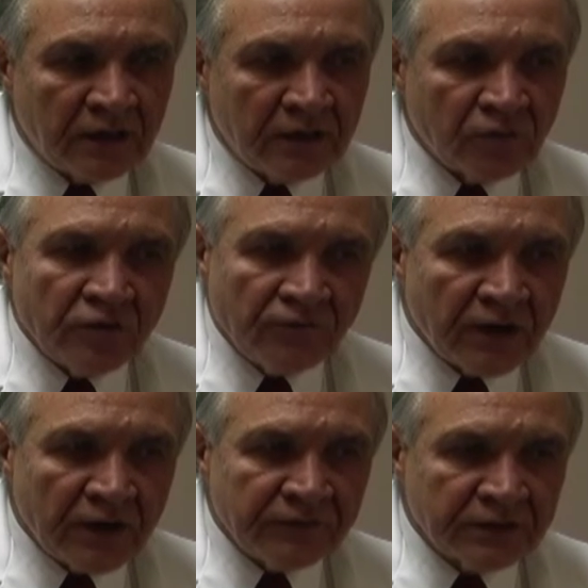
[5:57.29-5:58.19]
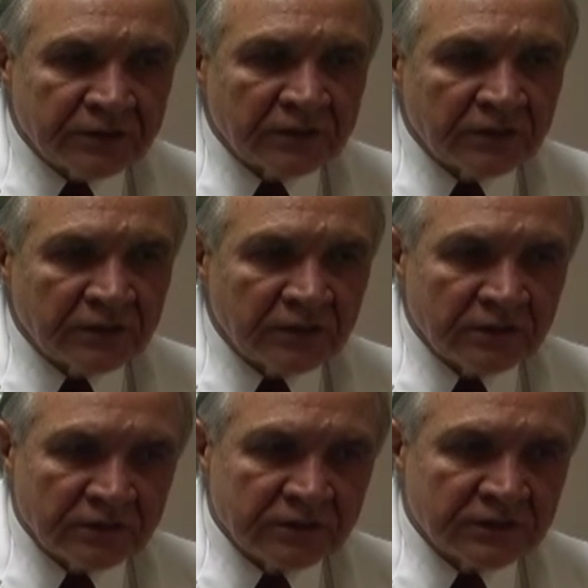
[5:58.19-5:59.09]
We found that
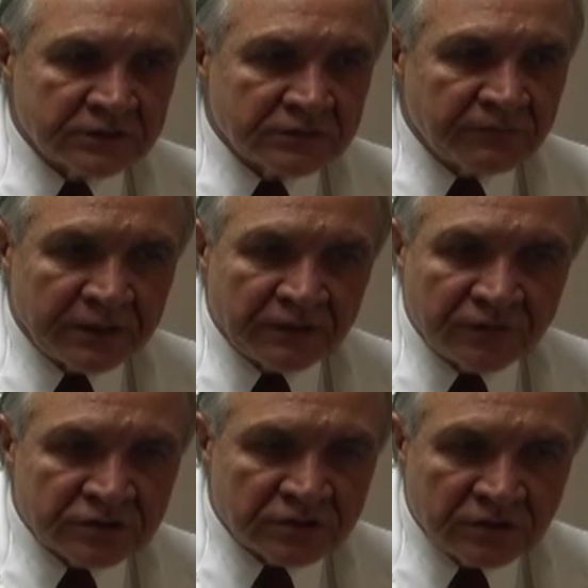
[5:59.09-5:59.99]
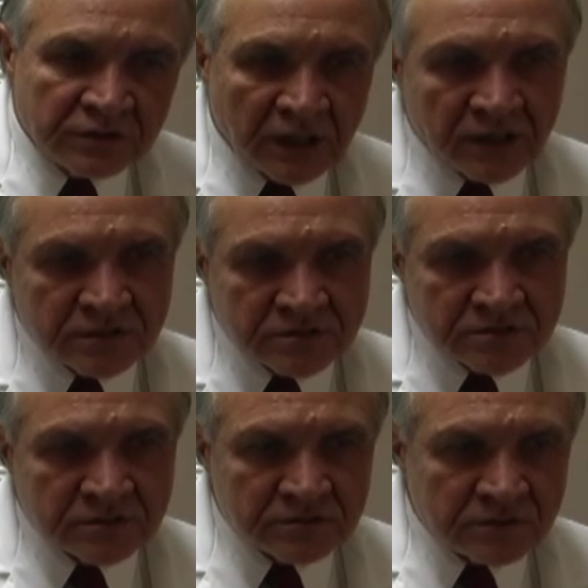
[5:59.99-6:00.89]
this is beneficial and
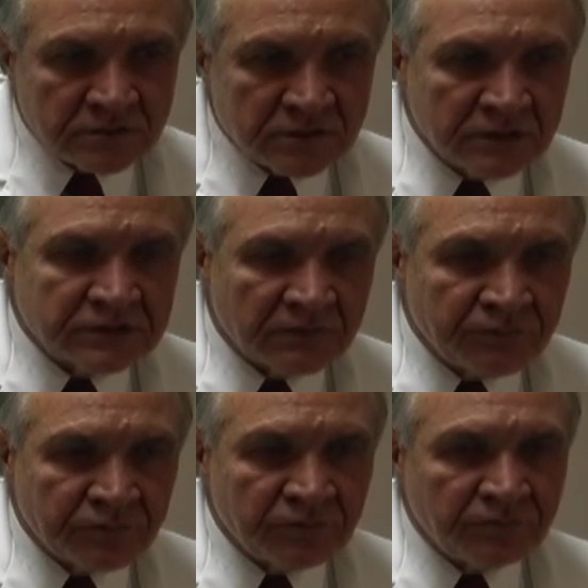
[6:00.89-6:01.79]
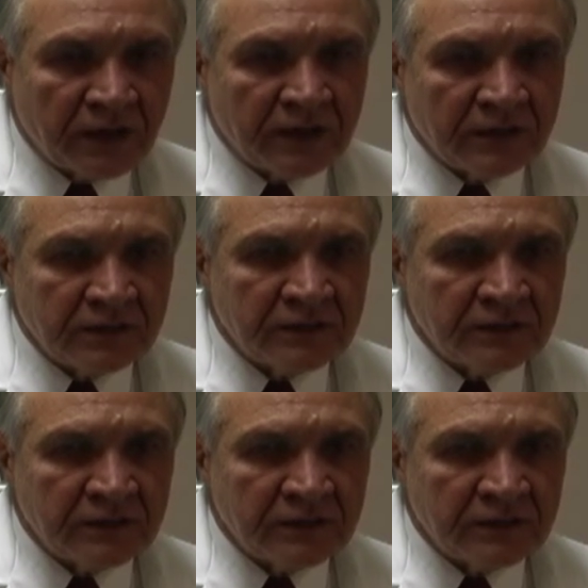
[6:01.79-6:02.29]
is approved by